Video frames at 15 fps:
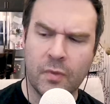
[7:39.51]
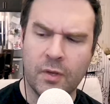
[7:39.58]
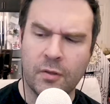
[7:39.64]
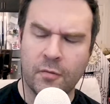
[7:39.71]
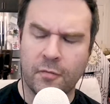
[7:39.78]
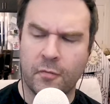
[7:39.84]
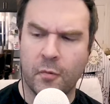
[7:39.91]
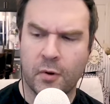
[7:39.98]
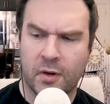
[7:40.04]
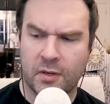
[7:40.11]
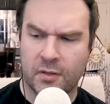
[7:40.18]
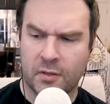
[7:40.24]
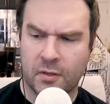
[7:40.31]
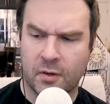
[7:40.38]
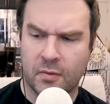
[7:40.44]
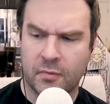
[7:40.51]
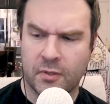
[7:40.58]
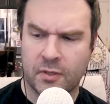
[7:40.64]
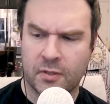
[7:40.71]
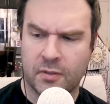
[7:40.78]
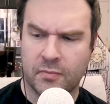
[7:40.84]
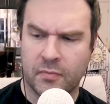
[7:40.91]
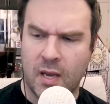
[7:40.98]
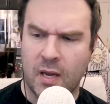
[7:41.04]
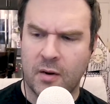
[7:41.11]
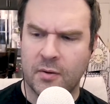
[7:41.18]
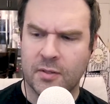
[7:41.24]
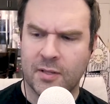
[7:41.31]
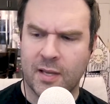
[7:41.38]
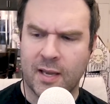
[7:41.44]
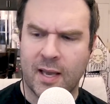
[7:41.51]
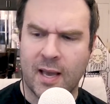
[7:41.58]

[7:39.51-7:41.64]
The Ford has an alarm system. And I was like,